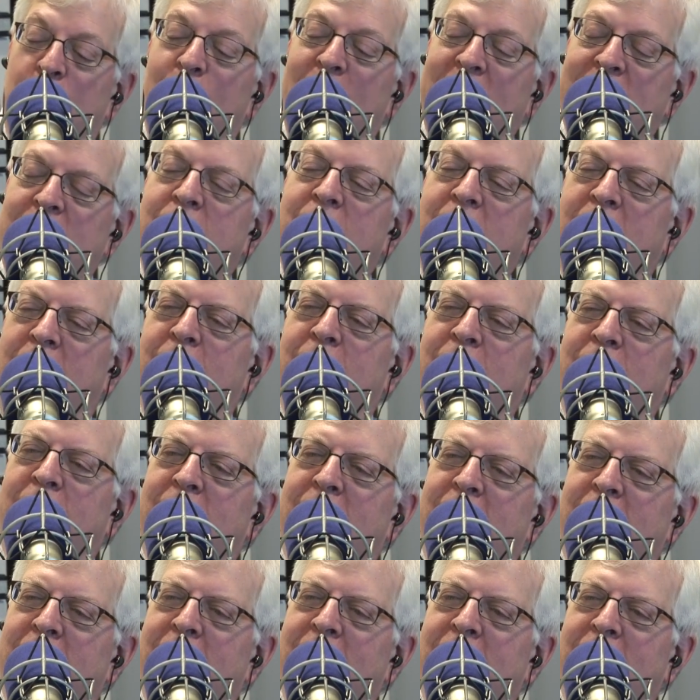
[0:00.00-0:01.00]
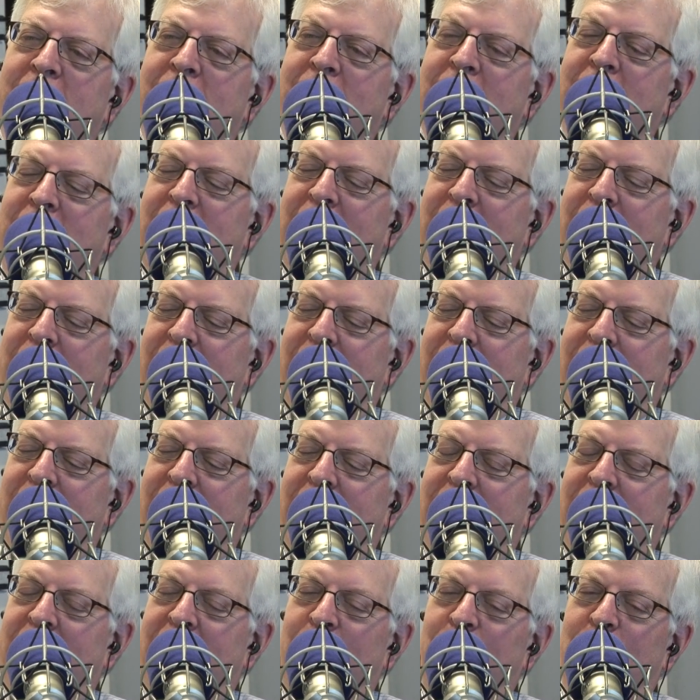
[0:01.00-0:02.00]
went there.
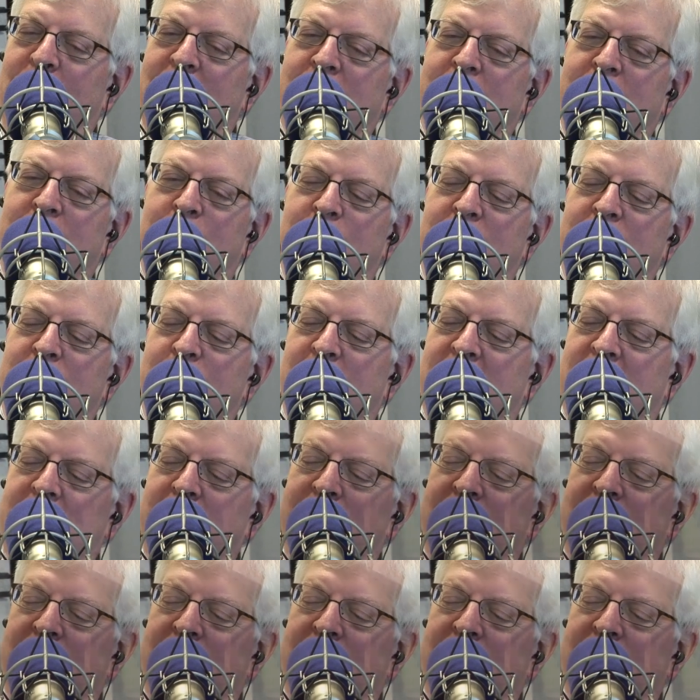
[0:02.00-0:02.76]
I went there with my